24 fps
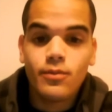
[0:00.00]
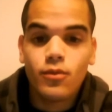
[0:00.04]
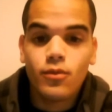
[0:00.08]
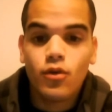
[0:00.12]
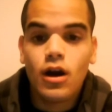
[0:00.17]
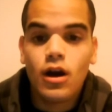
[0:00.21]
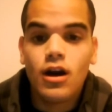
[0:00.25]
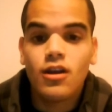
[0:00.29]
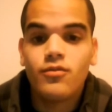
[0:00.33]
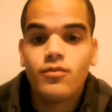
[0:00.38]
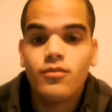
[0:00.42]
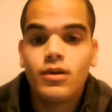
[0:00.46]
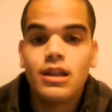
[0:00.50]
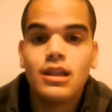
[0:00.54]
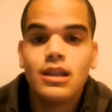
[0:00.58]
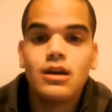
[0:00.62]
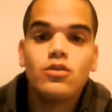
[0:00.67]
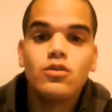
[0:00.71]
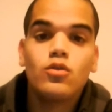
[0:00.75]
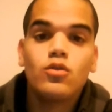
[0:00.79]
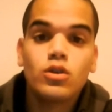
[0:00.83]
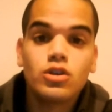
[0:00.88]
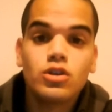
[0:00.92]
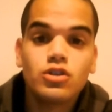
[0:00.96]
out of my
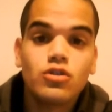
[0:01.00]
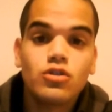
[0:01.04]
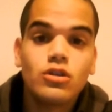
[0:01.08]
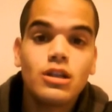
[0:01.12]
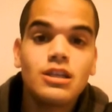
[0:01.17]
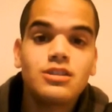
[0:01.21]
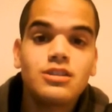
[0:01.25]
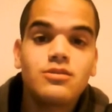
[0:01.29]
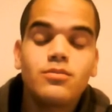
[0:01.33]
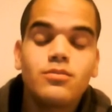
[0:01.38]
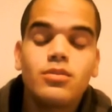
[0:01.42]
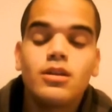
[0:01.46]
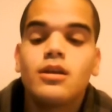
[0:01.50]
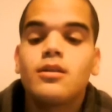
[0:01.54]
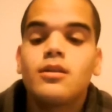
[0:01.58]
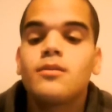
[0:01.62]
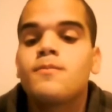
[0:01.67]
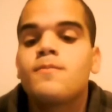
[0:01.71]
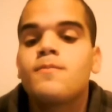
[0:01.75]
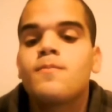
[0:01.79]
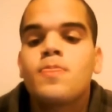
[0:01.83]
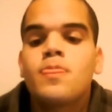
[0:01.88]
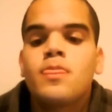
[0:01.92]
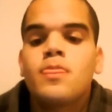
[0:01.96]
original lesson plan.
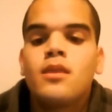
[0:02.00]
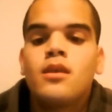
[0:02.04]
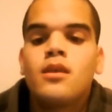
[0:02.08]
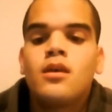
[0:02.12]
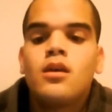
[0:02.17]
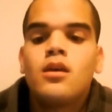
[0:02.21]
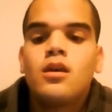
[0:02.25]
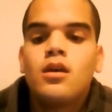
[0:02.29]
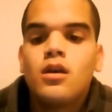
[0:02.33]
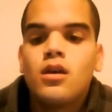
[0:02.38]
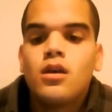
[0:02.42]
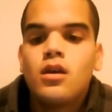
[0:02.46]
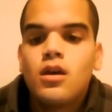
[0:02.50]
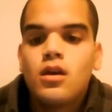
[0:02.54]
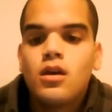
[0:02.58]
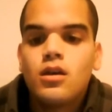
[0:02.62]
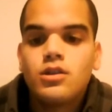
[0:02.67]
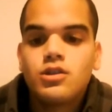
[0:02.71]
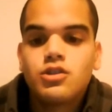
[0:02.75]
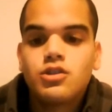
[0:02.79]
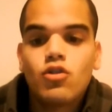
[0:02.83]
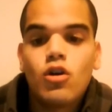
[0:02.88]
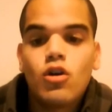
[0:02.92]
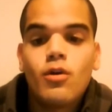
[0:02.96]
So